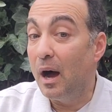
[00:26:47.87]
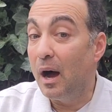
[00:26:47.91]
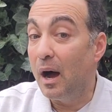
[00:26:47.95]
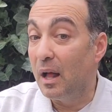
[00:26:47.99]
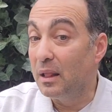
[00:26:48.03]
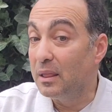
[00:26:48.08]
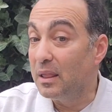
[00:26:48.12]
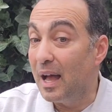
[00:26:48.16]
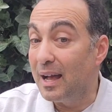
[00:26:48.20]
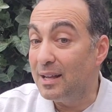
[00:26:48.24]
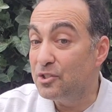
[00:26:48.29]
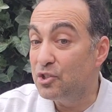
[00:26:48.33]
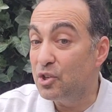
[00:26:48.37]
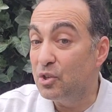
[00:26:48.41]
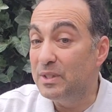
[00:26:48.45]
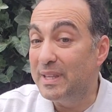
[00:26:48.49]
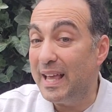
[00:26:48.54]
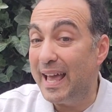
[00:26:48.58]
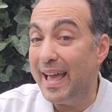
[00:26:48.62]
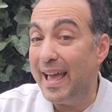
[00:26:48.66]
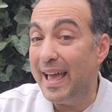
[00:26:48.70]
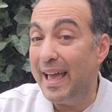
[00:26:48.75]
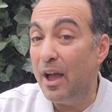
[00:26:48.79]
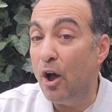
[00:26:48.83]
Alonso
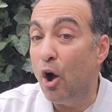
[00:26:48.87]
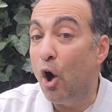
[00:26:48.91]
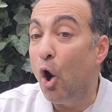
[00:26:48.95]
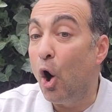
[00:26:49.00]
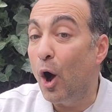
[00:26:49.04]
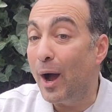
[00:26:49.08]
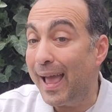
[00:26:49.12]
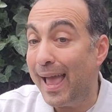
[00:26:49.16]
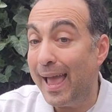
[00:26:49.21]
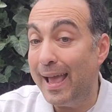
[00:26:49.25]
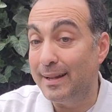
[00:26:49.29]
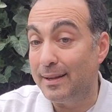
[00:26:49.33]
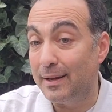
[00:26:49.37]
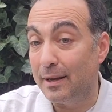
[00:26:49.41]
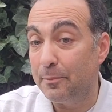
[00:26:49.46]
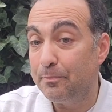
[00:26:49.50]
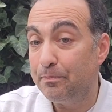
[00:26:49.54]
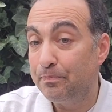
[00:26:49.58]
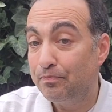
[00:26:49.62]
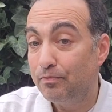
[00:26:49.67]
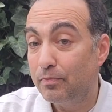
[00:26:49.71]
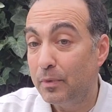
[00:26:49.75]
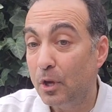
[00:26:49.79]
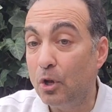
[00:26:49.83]
de Ojeda
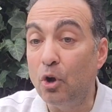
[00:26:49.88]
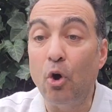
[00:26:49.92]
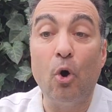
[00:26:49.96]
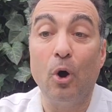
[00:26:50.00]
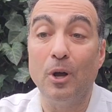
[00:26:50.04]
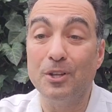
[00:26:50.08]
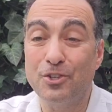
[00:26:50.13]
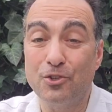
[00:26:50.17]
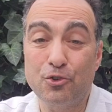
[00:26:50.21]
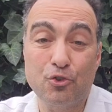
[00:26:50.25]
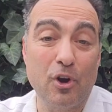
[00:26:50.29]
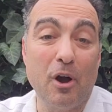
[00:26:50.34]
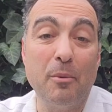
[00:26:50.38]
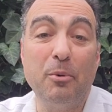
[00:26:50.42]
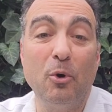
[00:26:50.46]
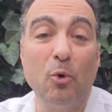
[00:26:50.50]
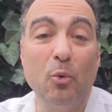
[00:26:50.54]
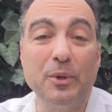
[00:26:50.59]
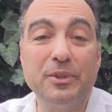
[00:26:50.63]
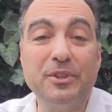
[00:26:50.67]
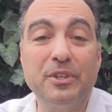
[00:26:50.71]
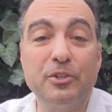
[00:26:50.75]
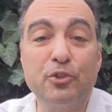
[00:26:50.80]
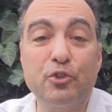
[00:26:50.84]
caused
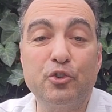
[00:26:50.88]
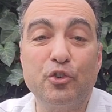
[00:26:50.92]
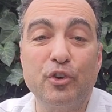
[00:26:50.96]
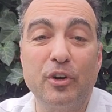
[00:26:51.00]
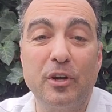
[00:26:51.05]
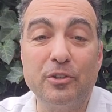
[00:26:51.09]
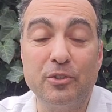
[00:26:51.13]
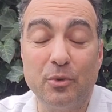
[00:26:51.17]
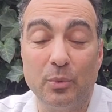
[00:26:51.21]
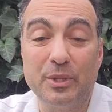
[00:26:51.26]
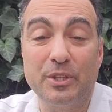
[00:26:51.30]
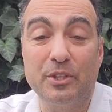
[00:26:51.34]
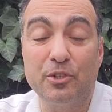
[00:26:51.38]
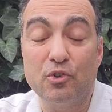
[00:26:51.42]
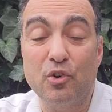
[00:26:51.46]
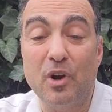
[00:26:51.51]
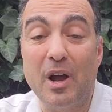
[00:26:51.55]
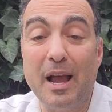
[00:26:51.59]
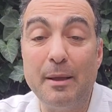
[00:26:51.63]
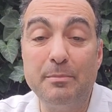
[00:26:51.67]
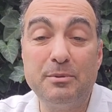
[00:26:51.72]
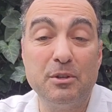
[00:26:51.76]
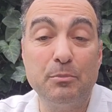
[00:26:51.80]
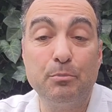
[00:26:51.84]
trouble with the
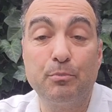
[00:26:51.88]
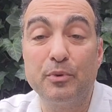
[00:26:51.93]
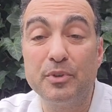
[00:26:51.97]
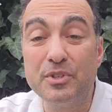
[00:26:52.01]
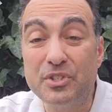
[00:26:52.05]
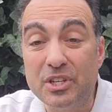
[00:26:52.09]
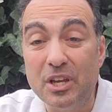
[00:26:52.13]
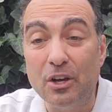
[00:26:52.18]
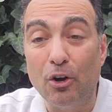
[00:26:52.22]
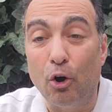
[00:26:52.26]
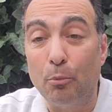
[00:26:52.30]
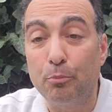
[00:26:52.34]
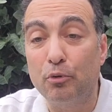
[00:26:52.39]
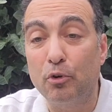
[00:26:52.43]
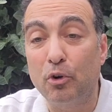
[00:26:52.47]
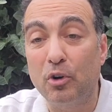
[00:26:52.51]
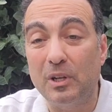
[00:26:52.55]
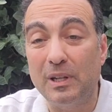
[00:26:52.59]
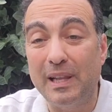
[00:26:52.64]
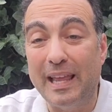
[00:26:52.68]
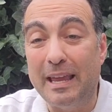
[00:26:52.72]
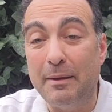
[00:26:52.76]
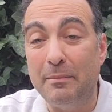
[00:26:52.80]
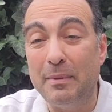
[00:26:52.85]
tribes in Brazil,
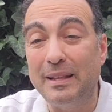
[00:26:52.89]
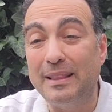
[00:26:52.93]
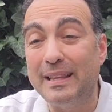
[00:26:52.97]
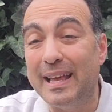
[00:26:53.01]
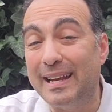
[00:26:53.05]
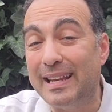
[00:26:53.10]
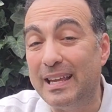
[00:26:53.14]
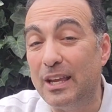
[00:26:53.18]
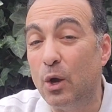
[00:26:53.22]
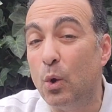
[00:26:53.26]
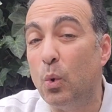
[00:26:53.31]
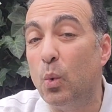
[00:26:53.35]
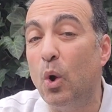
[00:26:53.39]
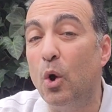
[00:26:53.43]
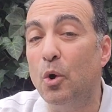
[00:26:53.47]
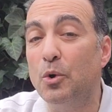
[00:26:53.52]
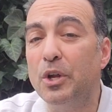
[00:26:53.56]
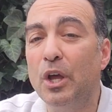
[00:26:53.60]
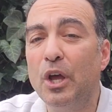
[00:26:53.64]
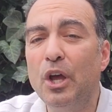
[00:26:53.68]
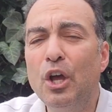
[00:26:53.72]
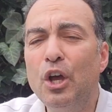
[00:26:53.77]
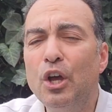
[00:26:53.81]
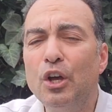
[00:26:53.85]
proclaiming that he,
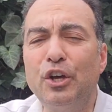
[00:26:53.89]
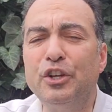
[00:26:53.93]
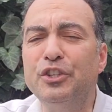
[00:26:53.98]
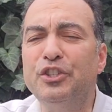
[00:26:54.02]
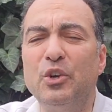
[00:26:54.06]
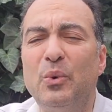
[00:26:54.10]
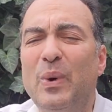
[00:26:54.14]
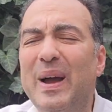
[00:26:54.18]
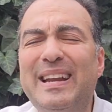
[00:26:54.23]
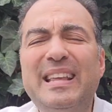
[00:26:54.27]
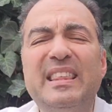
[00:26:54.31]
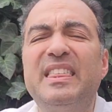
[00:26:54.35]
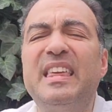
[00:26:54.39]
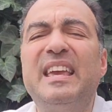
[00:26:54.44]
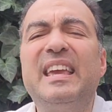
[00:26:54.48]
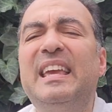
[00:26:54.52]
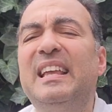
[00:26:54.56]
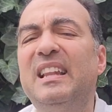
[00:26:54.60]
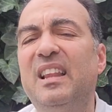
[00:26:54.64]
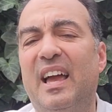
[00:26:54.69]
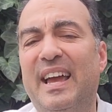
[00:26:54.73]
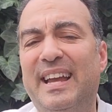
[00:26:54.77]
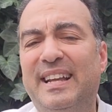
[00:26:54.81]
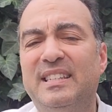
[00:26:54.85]
quote, could do anything
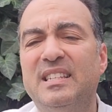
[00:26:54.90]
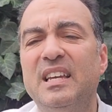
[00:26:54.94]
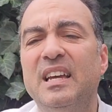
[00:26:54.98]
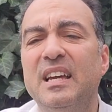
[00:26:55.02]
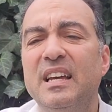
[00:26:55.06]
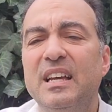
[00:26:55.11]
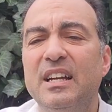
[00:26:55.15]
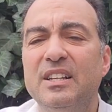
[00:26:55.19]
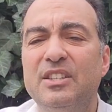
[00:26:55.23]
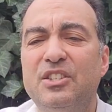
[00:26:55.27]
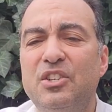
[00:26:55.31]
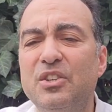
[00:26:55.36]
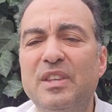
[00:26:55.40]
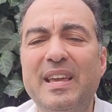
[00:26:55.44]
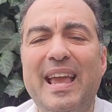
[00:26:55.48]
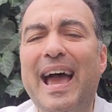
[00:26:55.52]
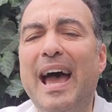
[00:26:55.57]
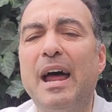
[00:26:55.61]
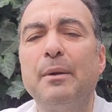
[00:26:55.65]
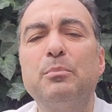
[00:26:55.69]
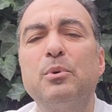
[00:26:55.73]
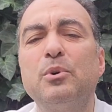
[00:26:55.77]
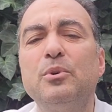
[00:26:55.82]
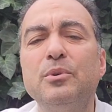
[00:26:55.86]
he liked to the
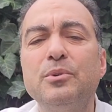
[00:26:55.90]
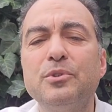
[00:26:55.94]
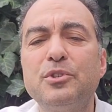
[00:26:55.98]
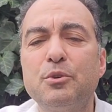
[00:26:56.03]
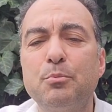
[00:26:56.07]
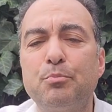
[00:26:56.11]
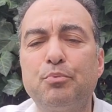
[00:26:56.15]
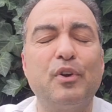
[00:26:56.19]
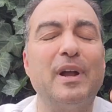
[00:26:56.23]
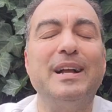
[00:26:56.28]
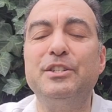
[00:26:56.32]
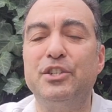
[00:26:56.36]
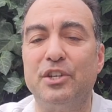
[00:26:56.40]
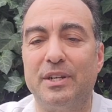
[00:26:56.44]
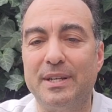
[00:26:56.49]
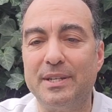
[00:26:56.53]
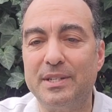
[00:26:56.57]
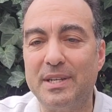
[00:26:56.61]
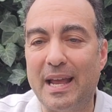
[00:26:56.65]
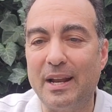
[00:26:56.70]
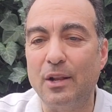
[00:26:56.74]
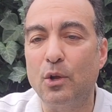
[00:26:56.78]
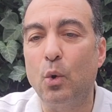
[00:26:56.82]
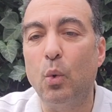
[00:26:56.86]
admiral's
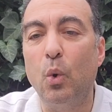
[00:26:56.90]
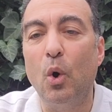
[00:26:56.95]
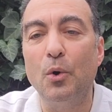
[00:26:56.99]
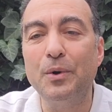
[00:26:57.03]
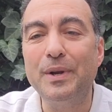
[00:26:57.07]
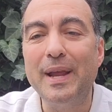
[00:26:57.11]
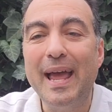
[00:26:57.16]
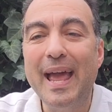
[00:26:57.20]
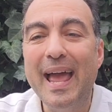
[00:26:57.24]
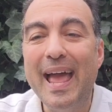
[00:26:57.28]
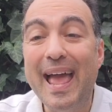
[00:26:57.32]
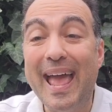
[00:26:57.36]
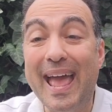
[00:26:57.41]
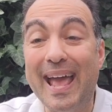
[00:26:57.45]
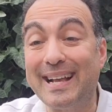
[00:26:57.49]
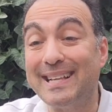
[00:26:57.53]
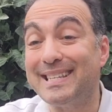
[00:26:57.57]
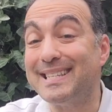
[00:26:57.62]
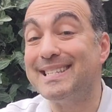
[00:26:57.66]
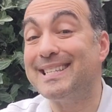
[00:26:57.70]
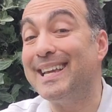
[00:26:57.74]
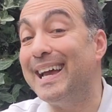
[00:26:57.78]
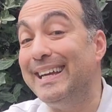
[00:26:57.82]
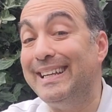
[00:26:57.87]
prejudice and, quote,
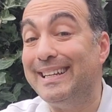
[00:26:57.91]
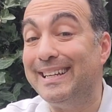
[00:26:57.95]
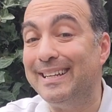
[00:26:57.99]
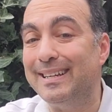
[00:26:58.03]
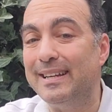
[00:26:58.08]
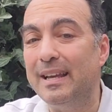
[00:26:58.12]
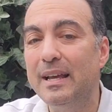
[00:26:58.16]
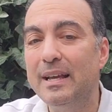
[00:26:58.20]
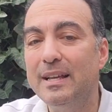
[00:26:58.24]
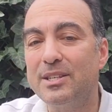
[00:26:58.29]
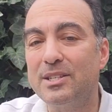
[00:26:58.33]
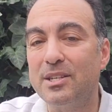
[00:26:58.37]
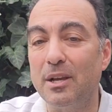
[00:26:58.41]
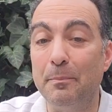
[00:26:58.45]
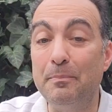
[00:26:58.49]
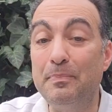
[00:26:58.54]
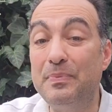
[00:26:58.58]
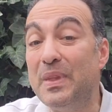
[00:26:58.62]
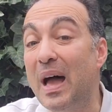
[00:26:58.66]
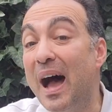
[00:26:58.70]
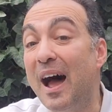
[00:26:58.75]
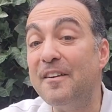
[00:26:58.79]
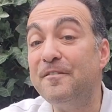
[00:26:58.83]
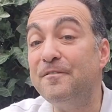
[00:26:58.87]
excited
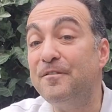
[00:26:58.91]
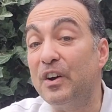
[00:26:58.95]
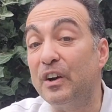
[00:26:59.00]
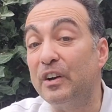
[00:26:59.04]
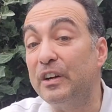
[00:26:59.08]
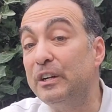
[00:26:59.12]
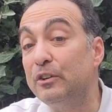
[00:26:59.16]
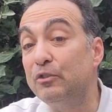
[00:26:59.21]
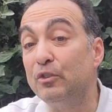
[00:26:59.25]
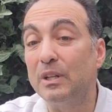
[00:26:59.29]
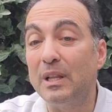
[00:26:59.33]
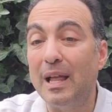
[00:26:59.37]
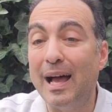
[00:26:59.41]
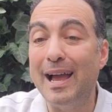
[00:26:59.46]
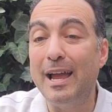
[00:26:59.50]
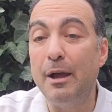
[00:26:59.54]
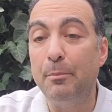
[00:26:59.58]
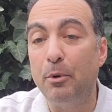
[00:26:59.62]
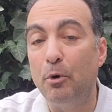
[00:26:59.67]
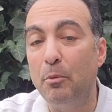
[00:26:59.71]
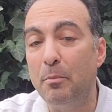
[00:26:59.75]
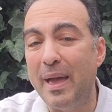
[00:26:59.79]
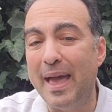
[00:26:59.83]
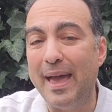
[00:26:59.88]
some not very
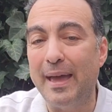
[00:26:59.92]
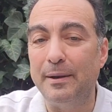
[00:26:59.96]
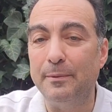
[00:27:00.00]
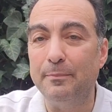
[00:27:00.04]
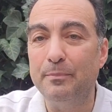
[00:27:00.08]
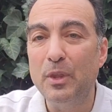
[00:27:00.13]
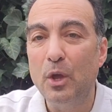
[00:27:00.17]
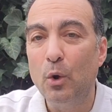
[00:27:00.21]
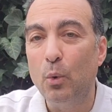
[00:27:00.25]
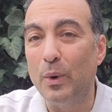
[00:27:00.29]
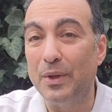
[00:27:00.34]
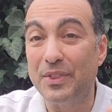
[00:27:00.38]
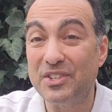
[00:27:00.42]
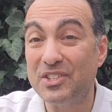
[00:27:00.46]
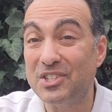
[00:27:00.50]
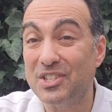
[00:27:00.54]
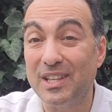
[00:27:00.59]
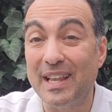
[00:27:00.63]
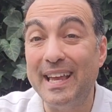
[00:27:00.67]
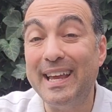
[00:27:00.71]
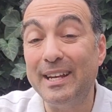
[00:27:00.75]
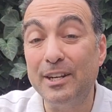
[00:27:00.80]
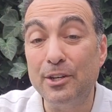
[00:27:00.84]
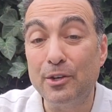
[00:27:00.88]
reliable men with
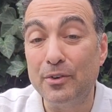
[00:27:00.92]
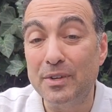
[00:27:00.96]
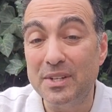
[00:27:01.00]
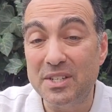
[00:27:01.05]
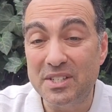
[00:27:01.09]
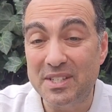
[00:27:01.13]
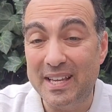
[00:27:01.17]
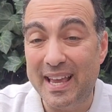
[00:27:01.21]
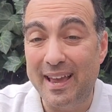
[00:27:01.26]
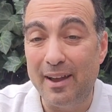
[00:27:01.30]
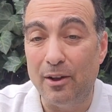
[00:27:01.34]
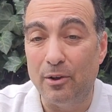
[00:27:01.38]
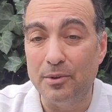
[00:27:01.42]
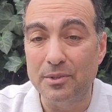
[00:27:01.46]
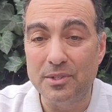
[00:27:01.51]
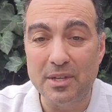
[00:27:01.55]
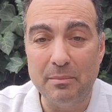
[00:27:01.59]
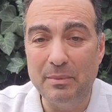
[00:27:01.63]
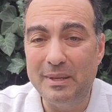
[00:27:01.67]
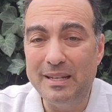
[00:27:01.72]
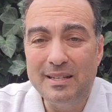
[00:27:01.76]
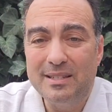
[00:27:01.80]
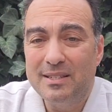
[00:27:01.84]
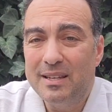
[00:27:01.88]
slanderous tales. I
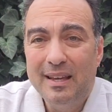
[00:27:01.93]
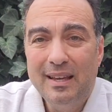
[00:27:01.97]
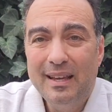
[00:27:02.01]
mean,